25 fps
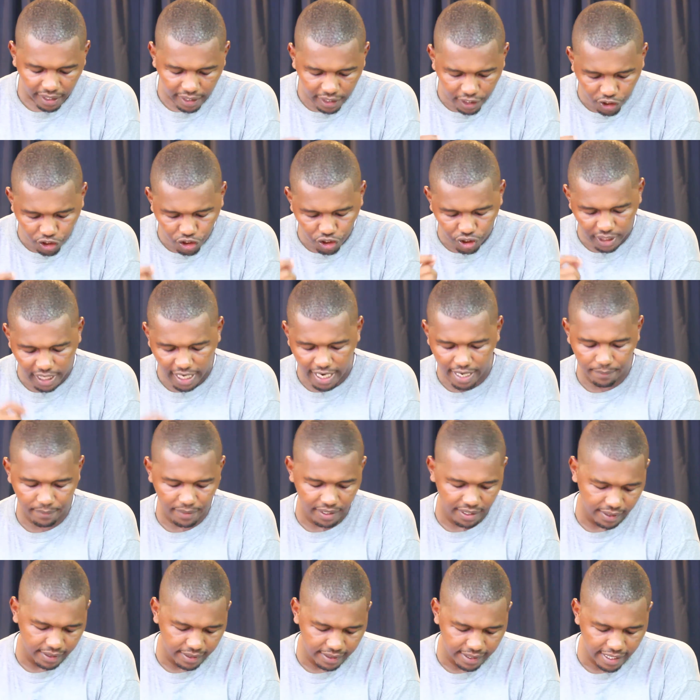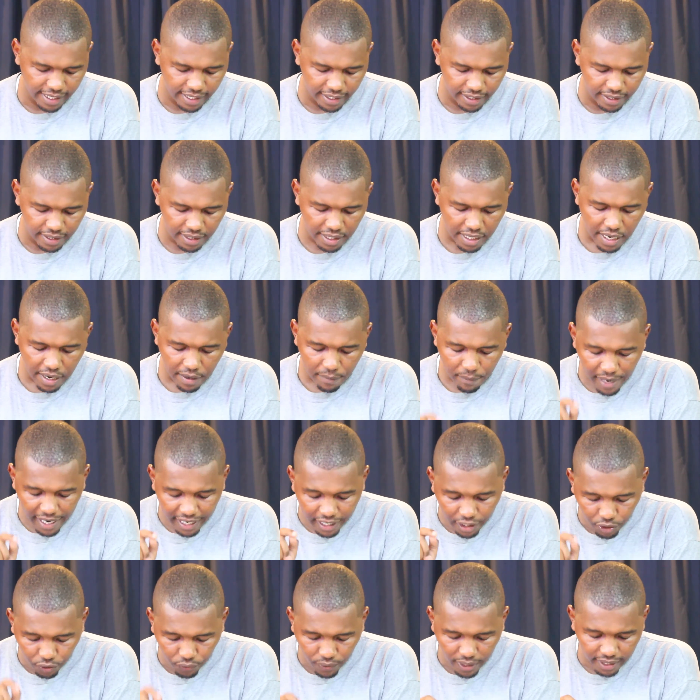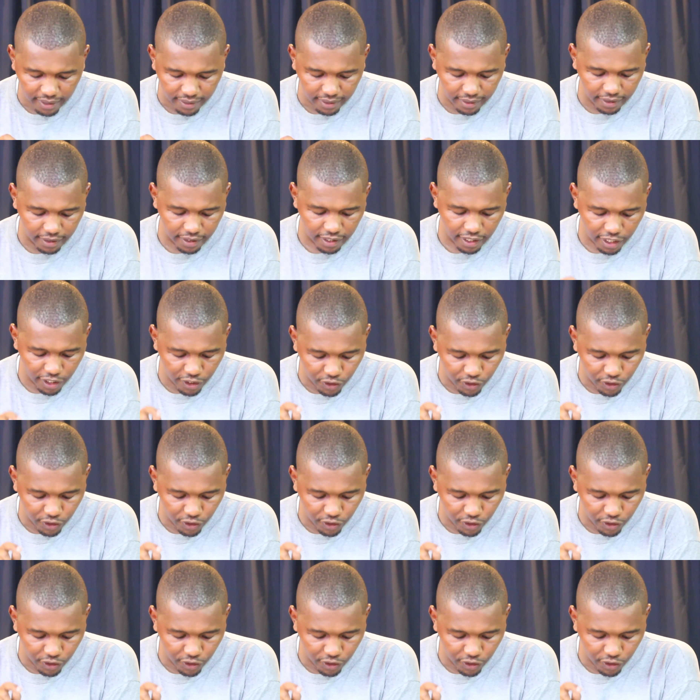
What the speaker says: Each time he said, my grace